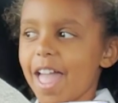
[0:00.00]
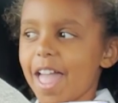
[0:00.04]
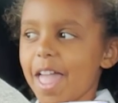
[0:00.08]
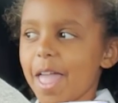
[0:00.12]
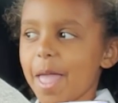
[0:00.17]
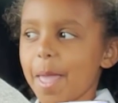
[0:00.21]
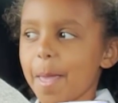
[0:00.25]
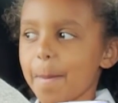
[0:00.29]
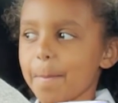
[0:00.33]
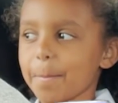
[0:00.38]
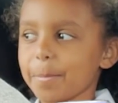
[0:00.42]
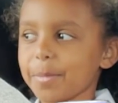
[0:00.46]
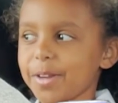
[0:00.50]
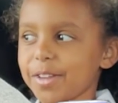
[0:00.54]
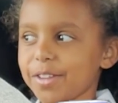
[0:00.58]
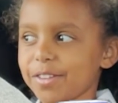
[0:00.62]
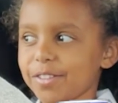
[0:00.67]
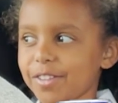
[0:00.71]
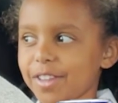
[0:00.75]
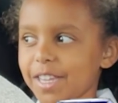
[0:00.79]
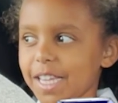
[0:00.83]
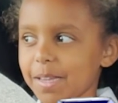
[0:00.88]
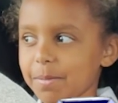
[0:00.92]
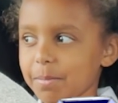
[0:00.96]
him
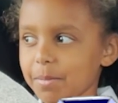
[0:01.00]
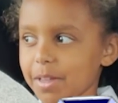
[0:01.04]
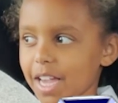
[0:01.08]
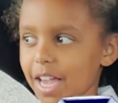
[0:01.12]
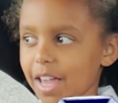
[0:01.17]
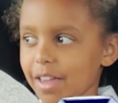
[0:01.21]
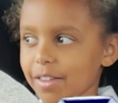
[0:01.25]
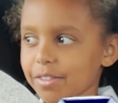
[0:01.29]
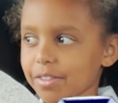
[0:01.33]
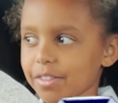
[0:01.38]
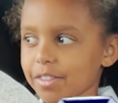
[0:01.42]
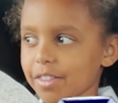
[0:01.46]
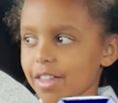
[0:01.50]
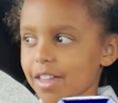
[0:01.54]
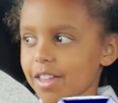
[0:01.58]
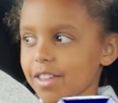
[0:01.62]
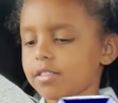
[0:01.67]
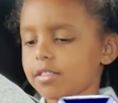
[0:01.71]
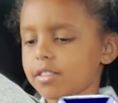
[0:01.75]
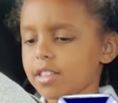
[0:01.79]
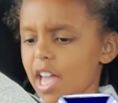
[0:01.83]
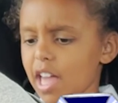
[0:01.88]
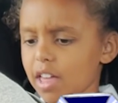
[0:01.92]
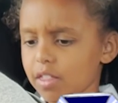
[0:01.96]
being here, said
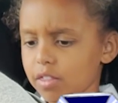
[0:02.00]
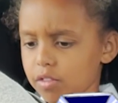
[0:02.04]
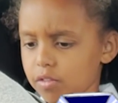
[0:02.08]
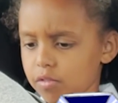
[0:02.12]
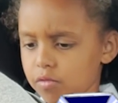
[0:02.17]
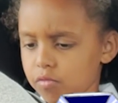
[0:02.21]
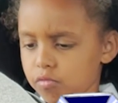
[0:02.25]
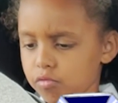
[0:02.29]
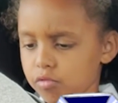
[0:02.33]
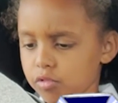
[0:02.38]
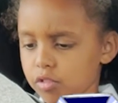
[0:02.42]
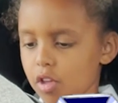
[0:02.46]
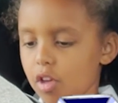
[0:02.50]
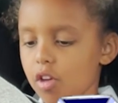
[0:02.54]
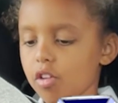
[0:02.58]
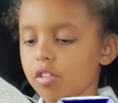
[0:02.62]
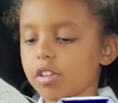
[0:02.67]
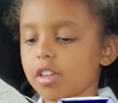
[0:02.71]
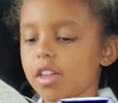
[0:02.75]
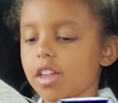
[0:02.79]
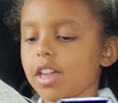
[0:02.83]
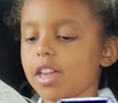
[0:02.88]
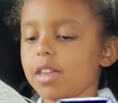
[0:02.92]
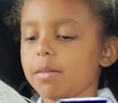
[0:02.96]
that's
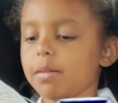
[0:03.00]
okay,